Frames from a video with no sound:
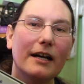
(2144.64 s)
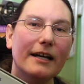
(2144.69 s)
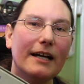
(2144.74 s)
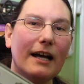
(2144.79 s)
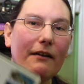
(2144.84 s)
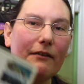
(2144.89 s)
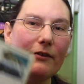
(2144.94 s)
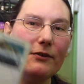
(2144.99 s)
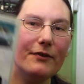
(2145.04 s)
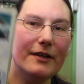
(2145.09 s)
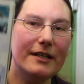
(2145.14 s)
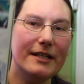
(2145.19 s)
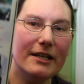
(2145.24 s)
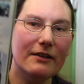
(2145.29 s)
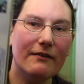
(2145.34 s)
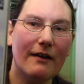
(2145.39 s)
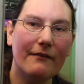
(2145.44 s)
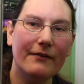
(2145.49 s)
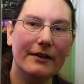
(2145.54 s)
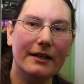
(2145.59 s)
kind of 3D
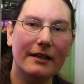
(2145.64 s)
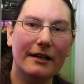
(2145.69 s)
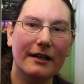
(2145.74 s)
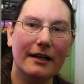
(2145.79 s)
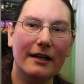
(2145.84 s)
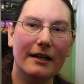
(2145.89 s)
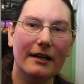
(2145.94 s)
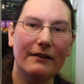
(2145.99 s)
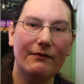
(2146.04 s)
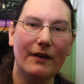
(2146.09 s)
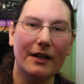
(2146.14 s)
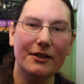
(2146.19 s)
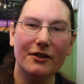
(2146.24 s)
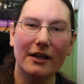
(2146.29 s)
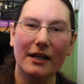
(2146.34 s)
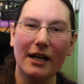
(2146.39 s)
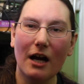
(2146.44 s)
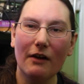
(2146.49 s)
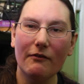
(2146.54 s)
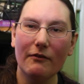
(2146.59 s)
graphic adventure. I
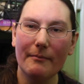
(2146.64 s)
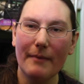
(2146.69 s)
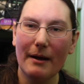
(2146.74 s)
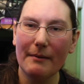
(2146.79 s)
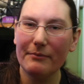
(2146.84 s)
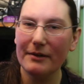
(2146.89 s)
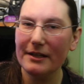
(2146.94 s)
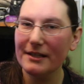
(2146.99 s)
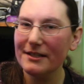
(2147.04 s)
can't remember